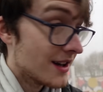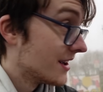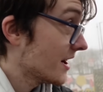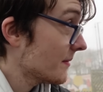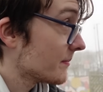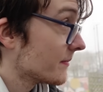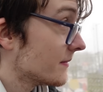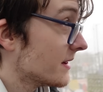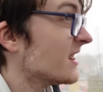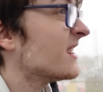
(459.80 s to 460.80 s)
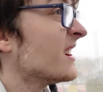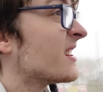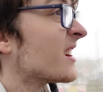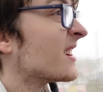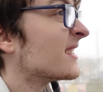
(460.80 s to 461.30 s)
Yep,
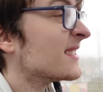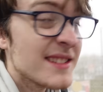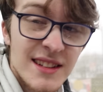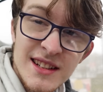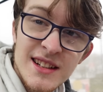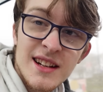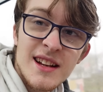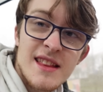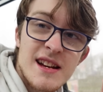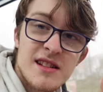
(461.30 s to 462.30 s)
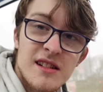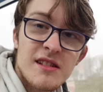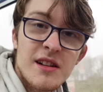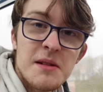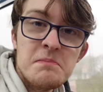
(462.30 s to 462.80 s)
indeed. There's
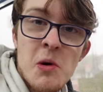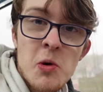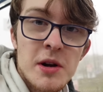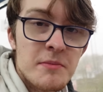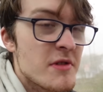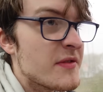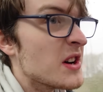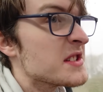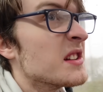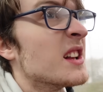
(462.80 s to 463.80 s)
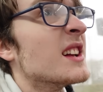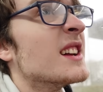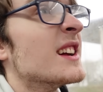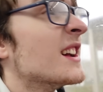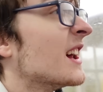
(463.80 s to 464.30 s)
our Morecambe reversal,
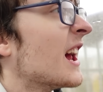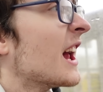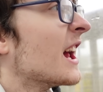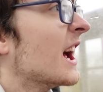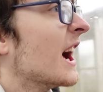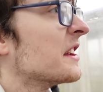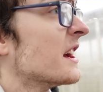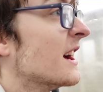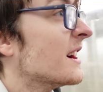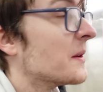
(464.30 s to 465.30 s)
and yeah.